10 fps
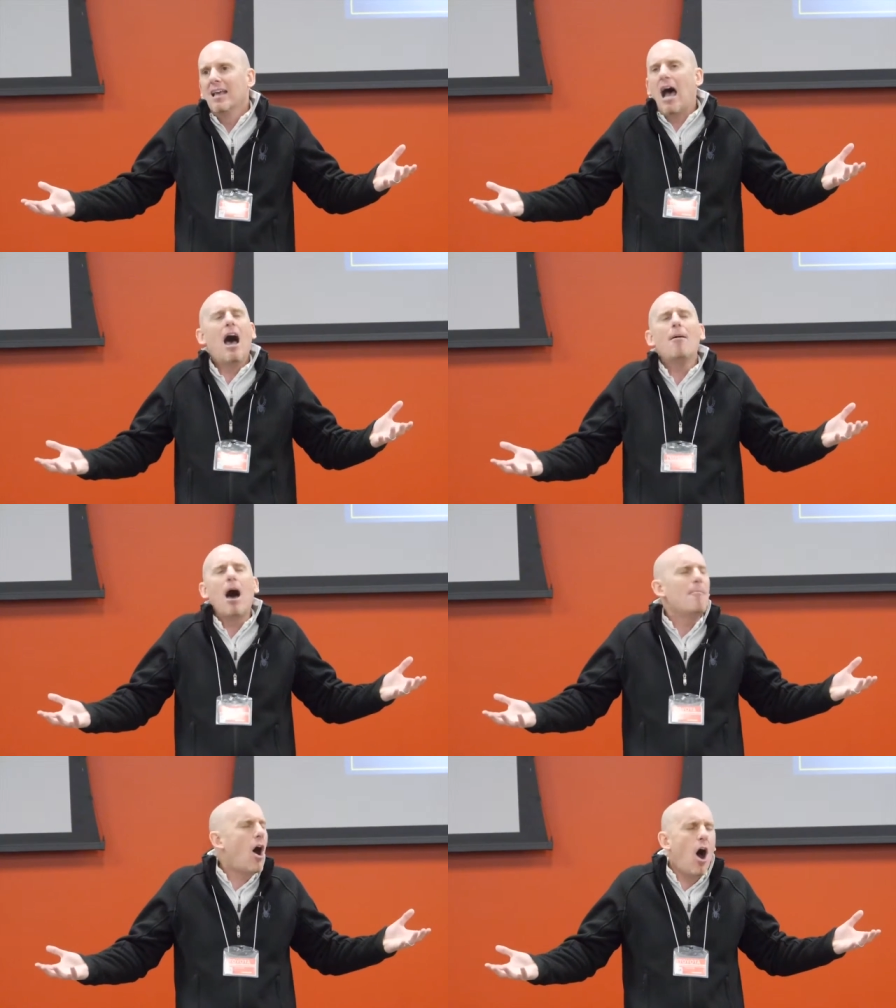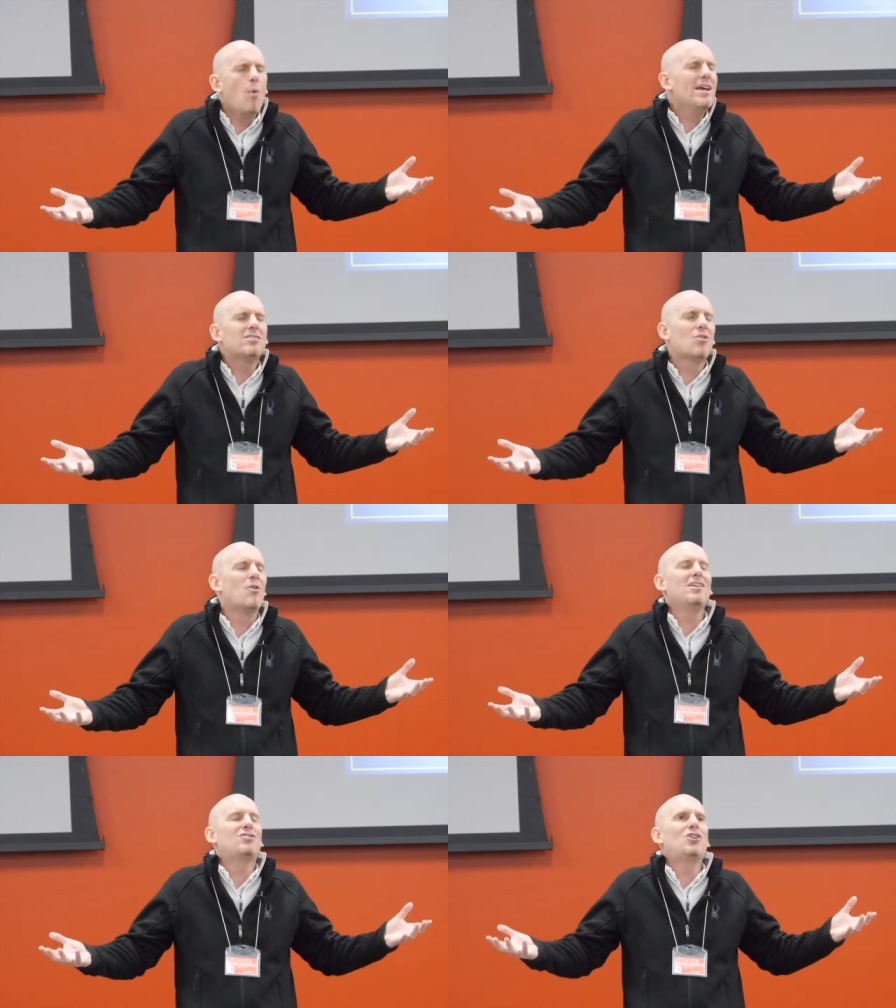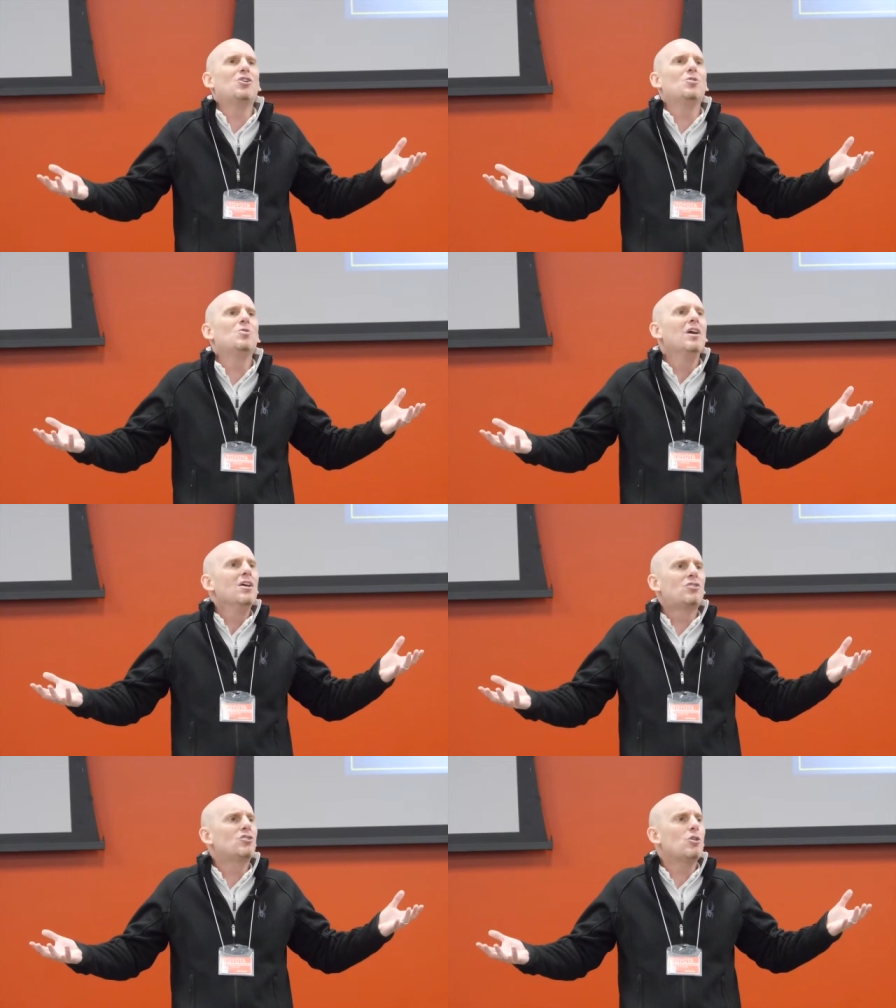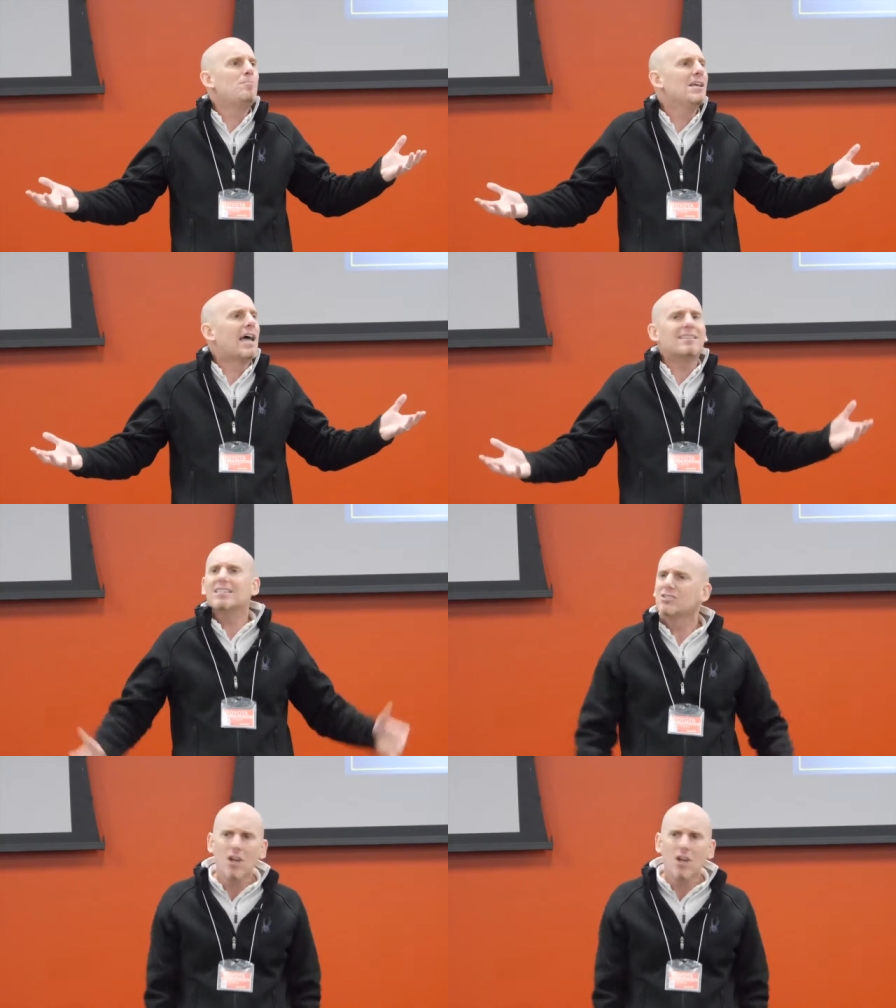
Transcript: I, am always going to, to, to be like this.